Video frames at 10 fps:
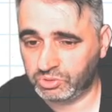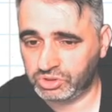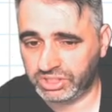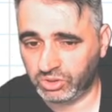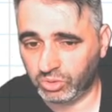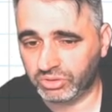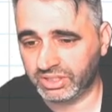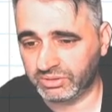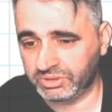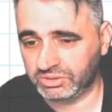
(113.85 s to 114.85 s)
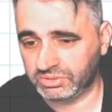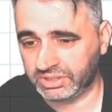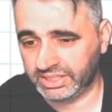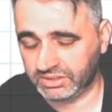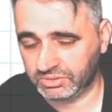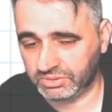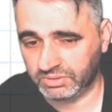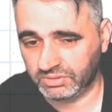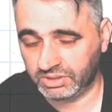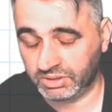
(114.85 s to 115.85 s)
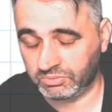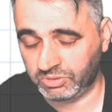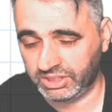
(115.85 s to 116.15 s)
the order that we do it into it, that we